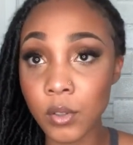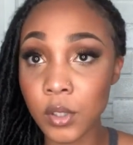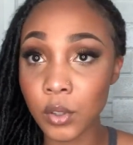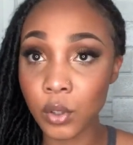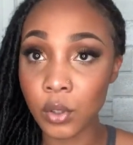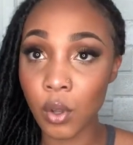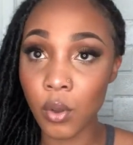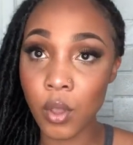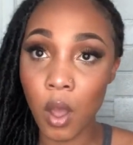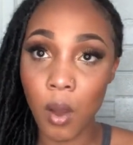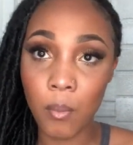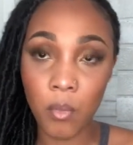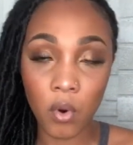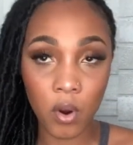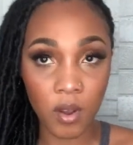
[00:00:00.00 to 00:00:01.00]
and show y'all
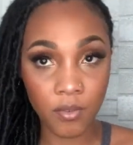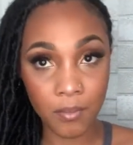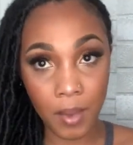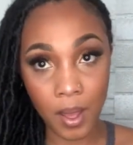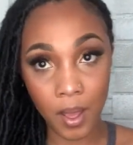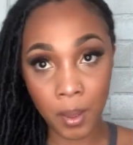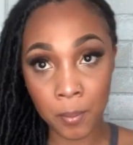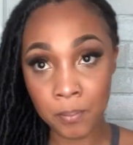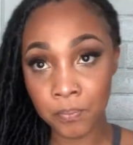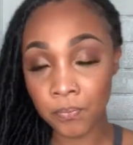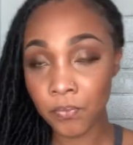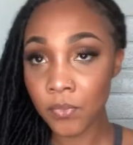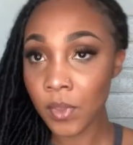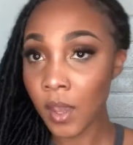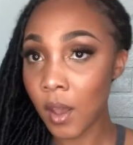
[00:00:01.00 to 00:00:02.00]
more of my
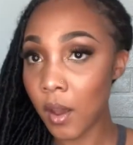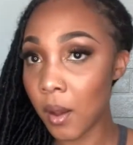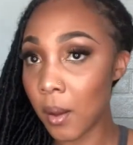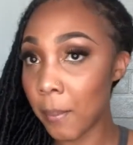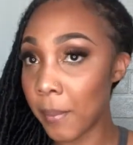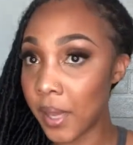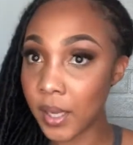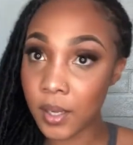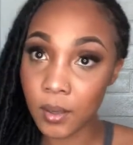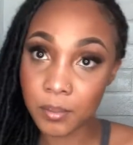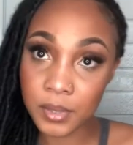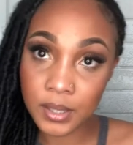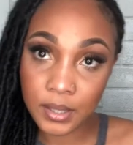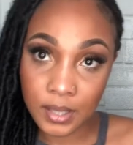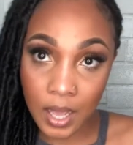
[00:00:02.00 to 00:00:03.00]
makeup
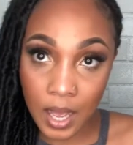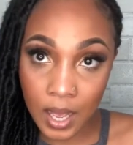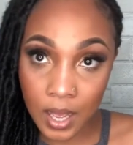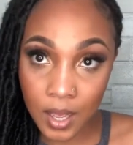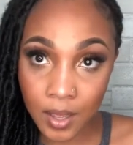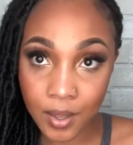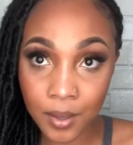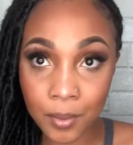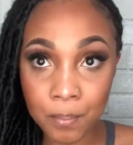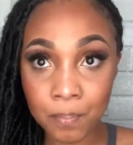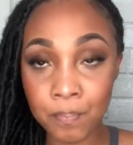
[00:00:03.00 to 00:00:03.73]
side.